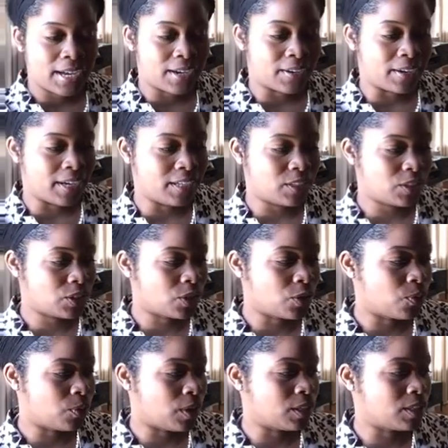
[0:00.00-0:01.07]
All right,
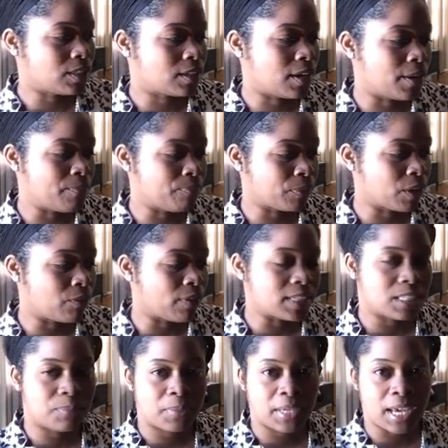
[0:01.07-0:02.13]
so it's a
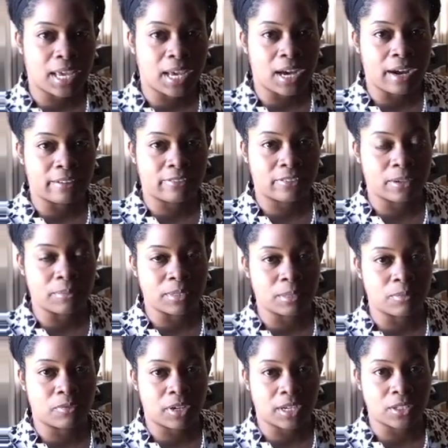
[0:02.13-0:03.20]
recipe I got from
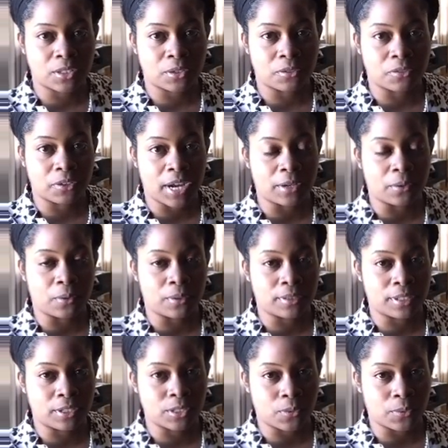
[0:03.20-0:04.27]
some friends over at All
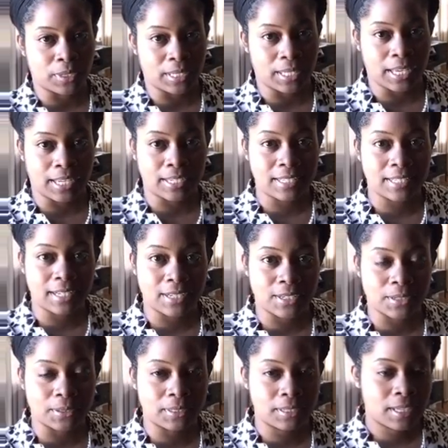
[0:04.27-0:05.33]
Things Oily and
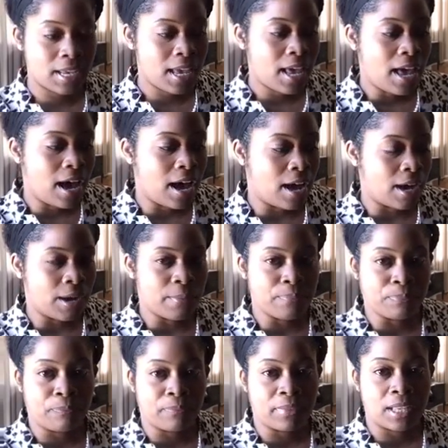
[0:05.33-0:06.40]
Essential.
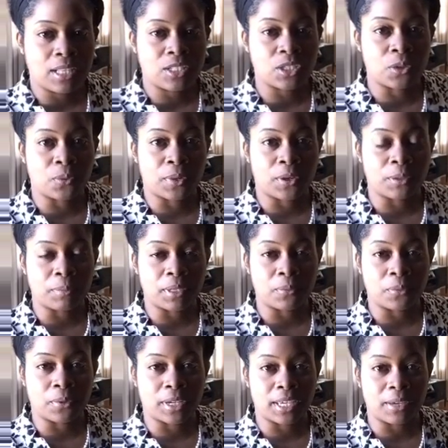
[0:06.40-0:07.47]
So we're going to be
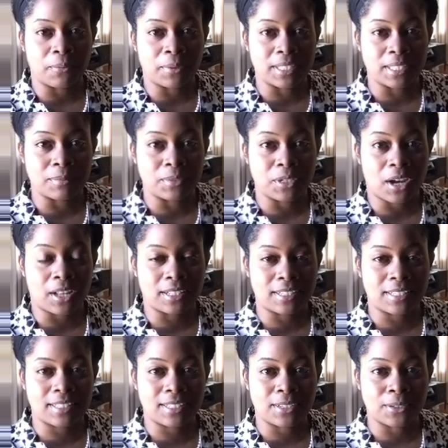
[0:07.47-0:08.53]
working with some
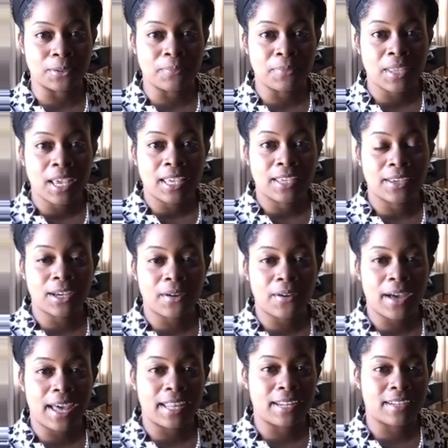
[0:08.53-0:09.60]
chocolates. So you can go
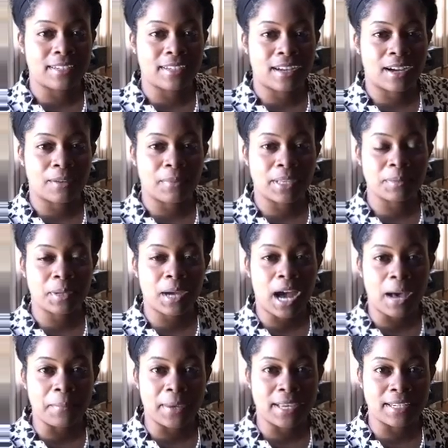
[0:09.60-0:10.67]
ahead and make some
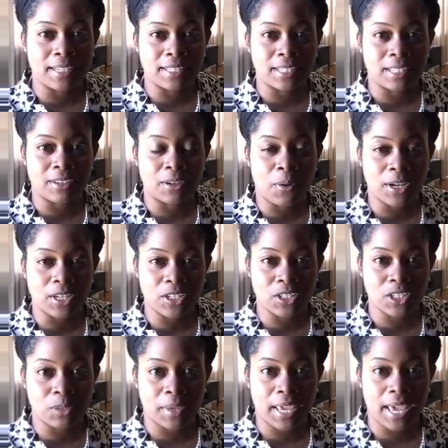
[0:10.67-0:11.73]
comments. Any
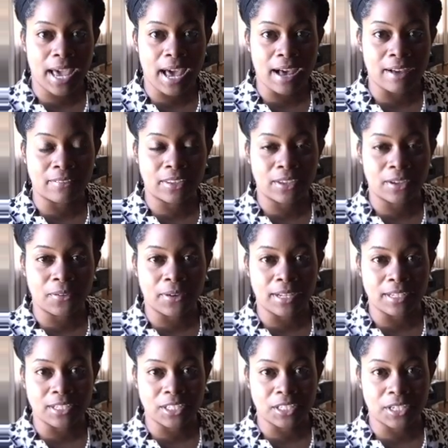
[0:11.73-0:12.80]
questions you may have, you can go ahead
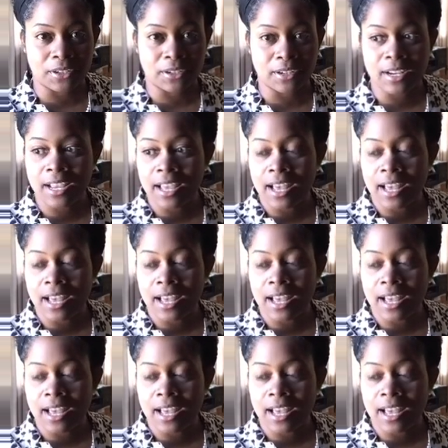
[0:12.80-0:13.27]
and share.